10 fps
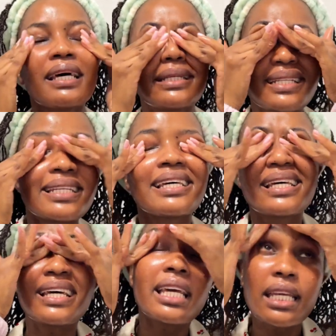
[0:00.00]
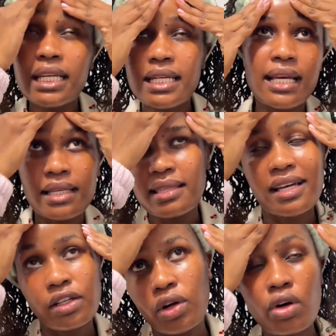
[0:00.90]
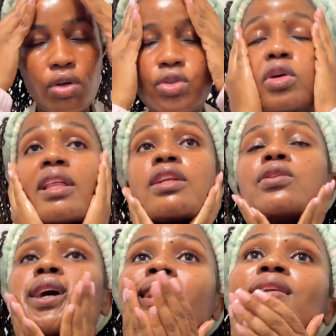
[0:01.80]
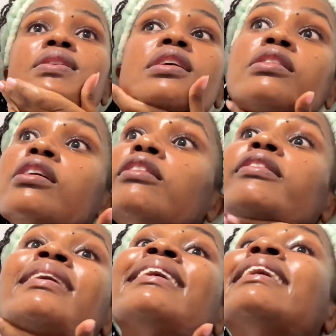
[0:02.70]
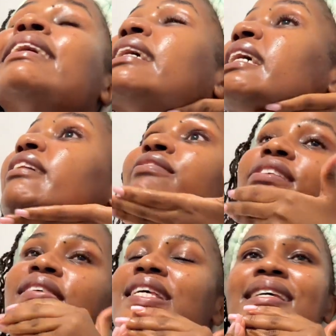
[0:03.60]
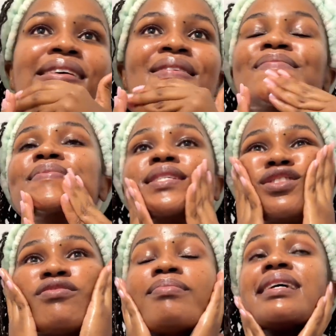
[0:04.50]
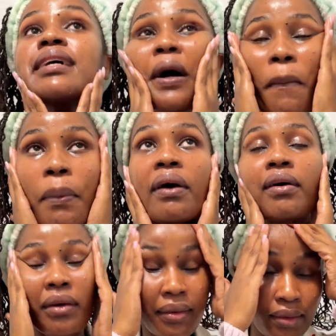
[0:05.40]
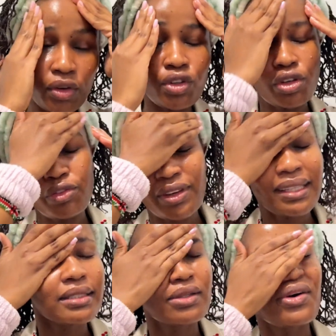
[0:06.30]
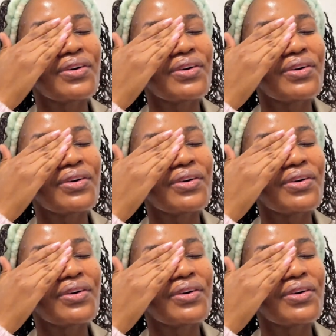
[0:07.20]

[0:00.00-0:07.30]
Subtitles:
that it takes that long so that you get to dissolve every bit of makeup on your face.